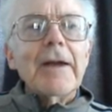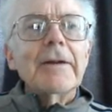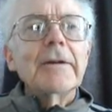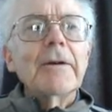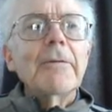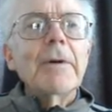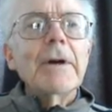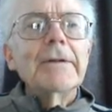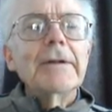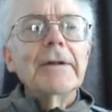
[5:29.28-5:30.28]
So when
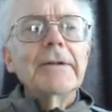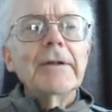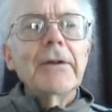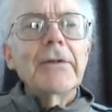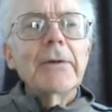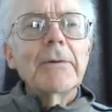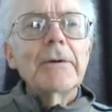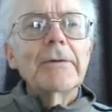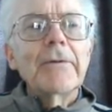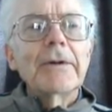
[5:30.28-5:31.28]
he says he thought he
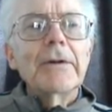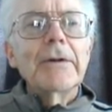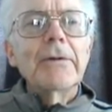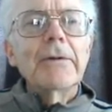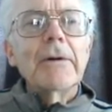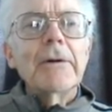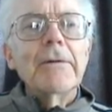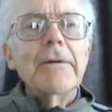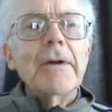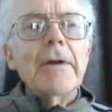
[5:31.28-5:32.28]
was Victor
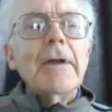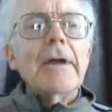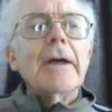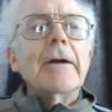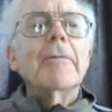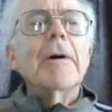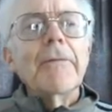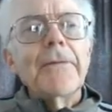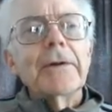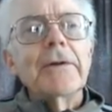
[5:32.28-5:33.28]
Hugo, well,
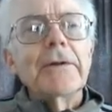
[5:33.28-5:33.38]
Victor